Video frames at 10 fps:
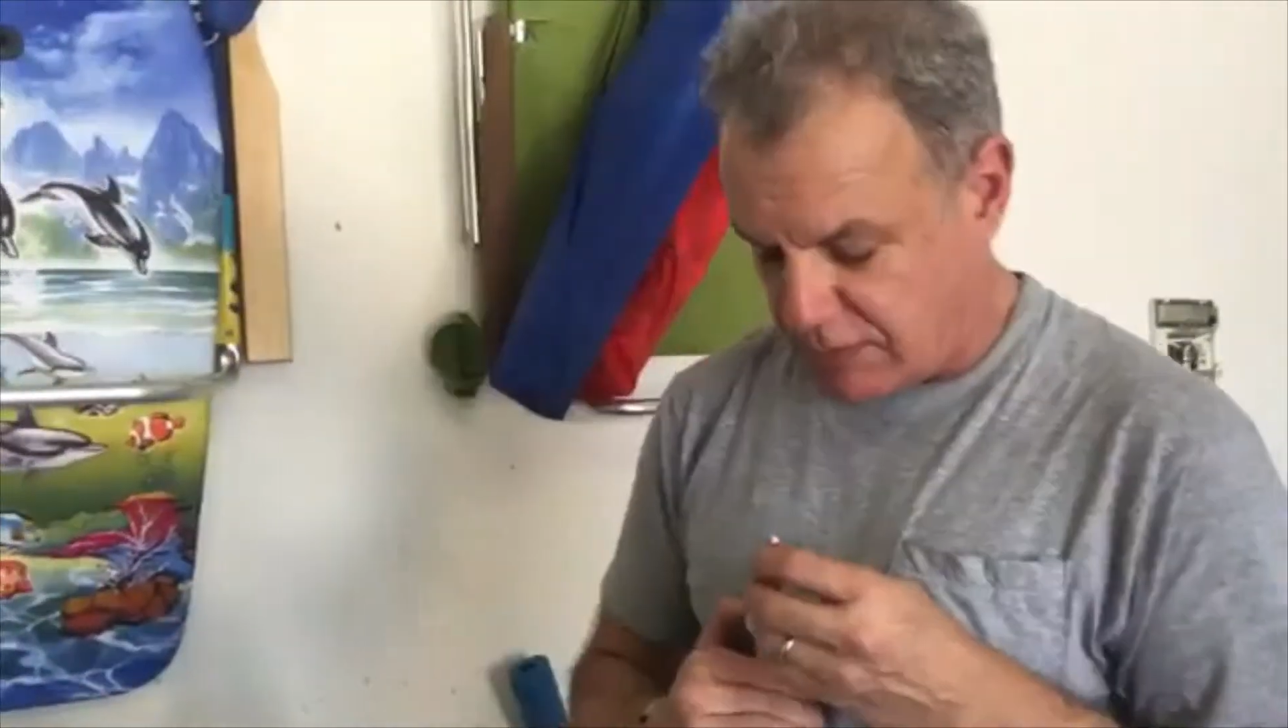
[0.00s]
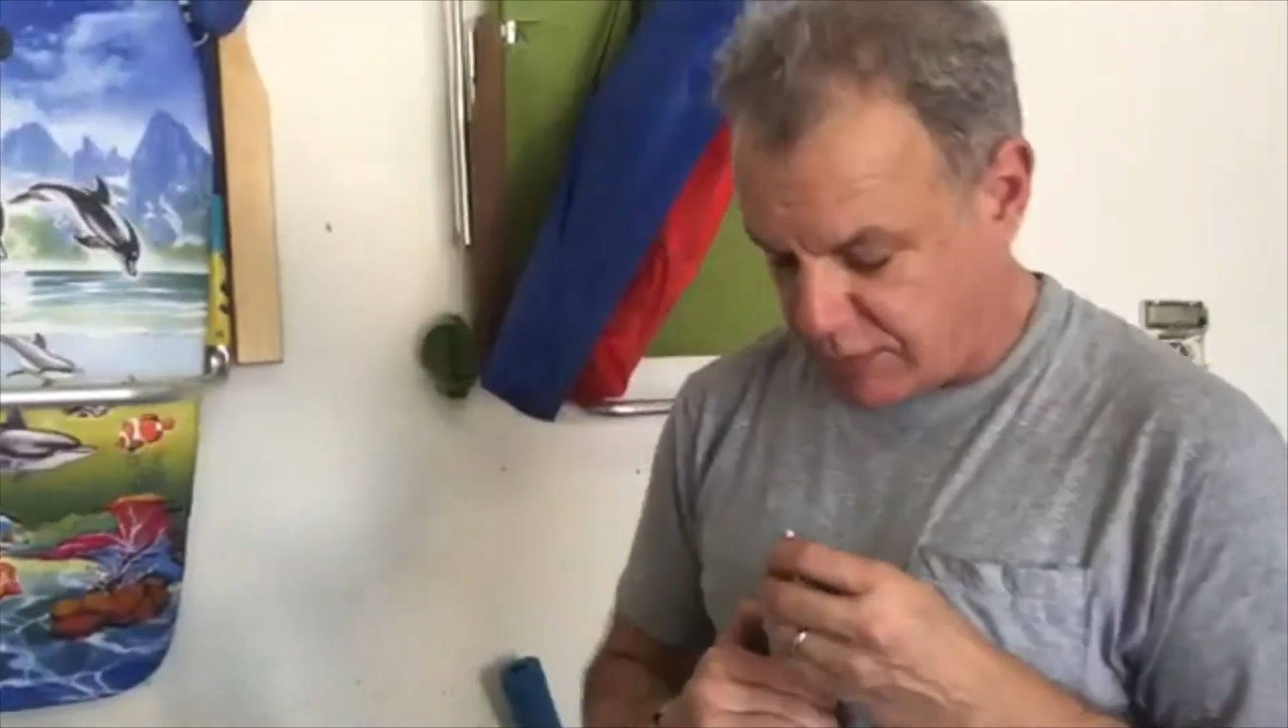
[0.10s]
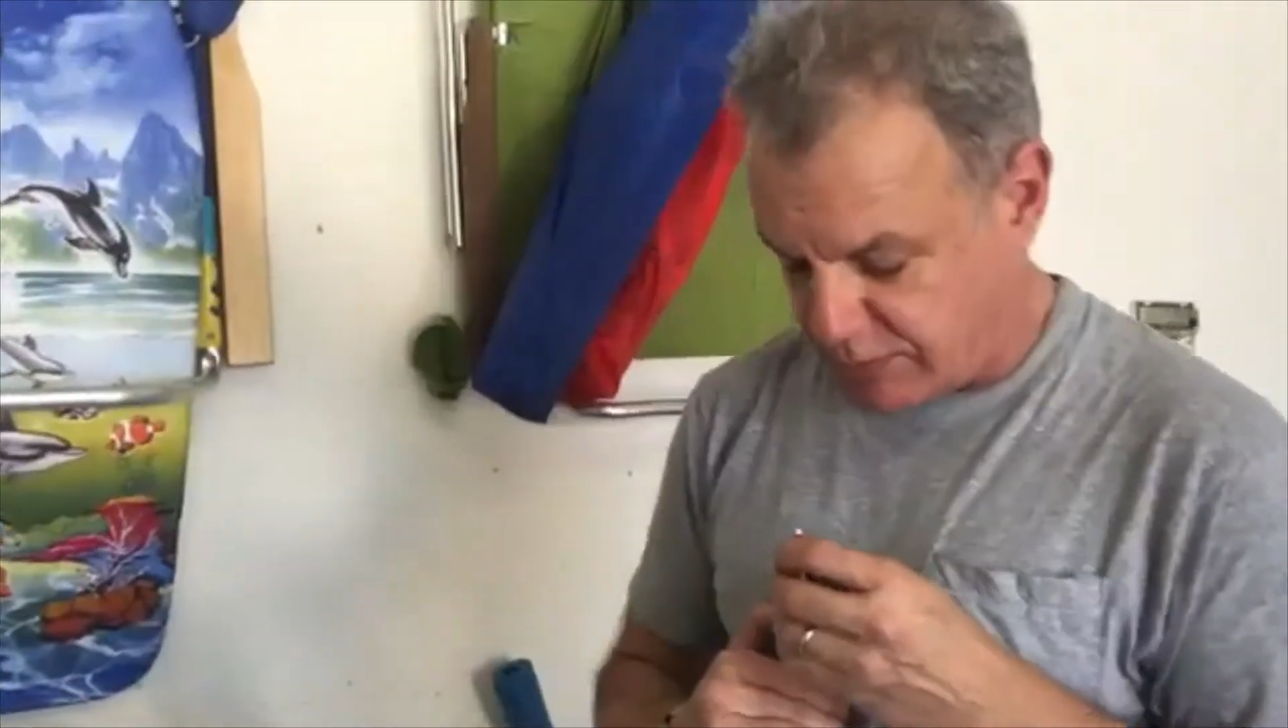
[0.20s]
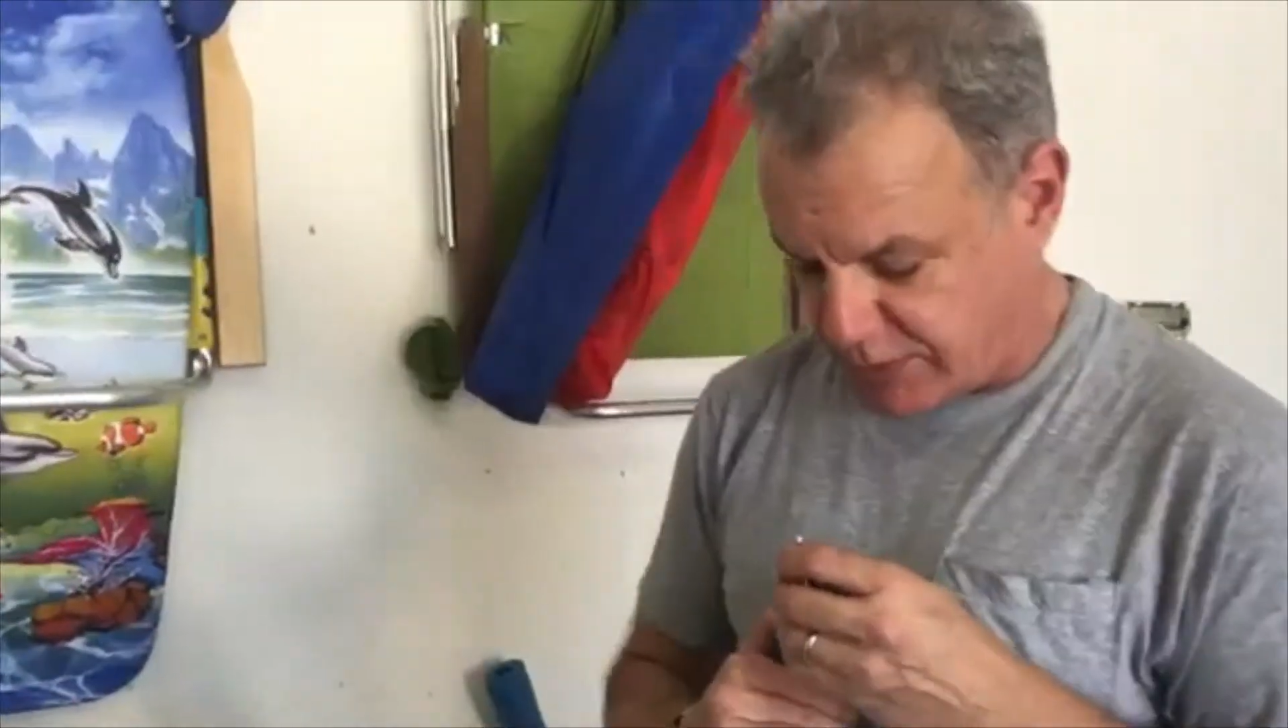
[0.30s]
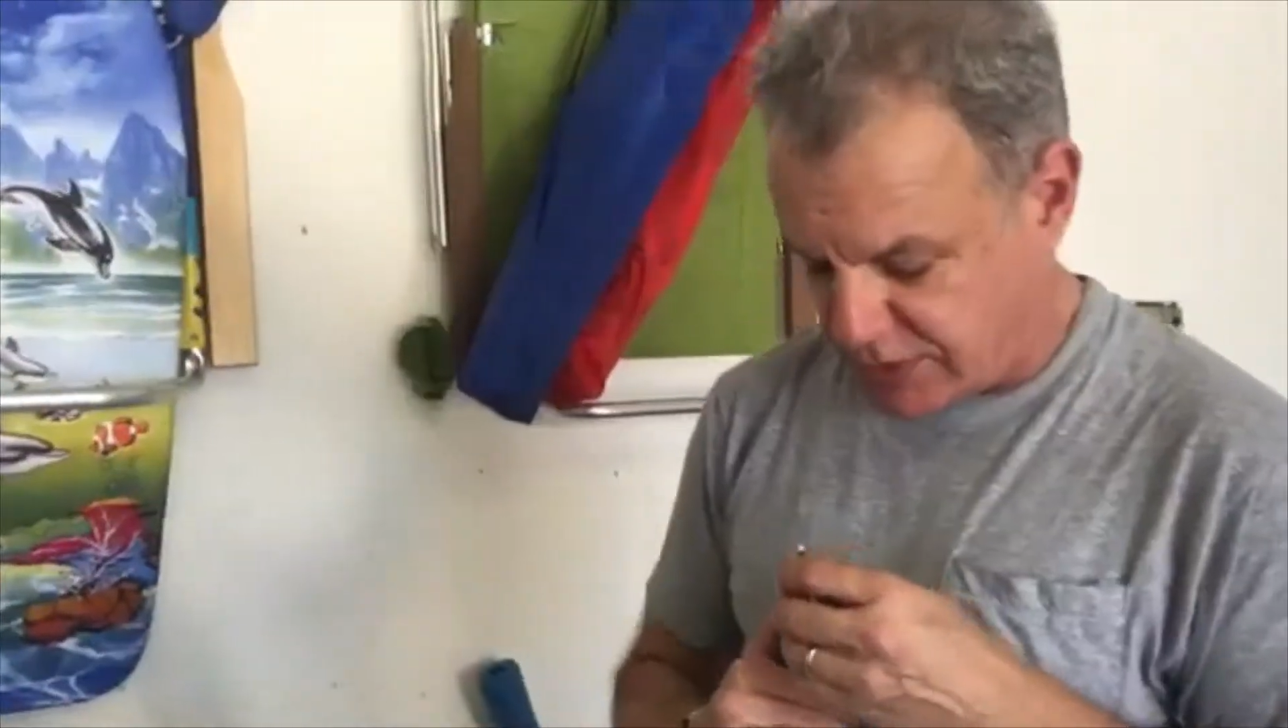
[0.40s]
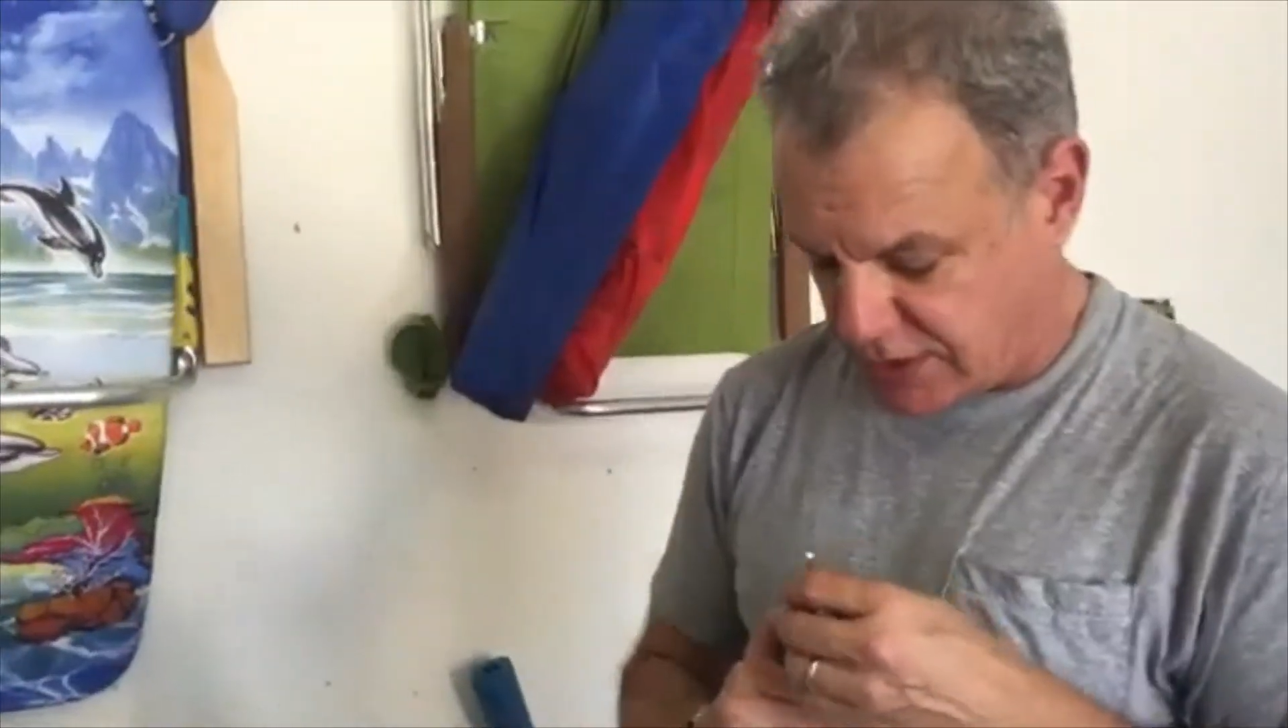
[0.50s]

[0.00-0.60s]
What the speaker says: the appropriate